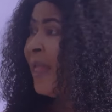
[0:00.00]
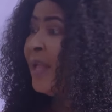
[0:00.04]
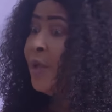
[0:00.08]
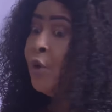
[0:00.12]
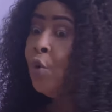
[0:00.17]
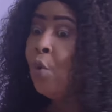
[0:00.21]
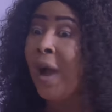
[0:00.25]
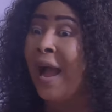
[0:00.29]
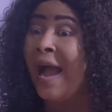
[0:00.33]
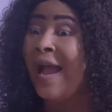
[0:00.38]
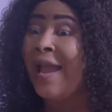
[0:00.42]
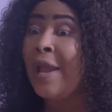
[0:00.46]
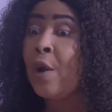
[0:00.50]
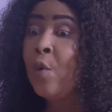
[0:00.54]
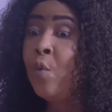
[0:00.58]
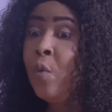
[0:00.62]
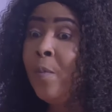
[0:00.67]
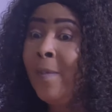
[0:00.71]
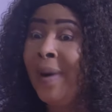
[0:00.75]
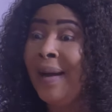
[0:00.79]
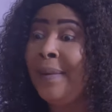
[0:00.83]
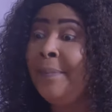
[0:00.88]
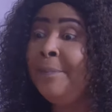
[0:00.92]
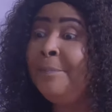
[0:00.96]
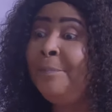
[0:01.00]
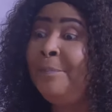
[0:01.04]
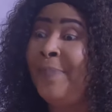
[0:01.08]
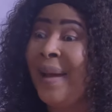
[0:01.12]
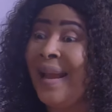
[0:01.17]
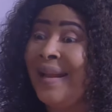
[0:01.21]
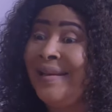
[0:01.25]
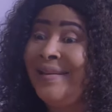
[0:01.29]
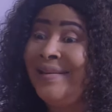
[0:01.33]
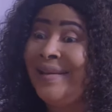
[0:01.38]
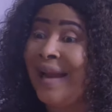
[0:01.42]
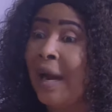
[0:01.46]
You are a woman,
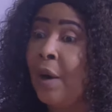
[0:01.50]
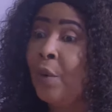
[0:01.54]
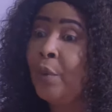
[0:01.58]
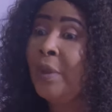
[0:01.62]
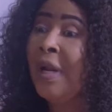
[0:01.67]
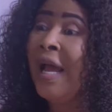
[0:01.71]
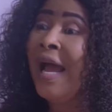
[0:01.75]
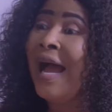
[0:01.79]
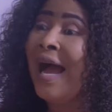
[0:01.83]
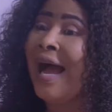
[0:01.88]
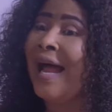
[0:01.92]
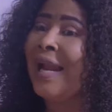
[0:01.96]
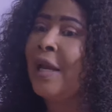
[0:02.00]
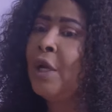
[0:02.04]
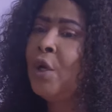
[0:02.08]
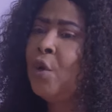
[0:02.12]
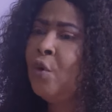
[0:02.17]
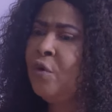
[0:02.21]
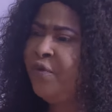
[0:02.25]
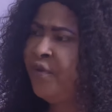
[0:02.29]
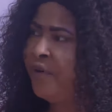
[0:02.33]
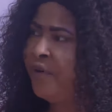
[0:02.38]
bend down and look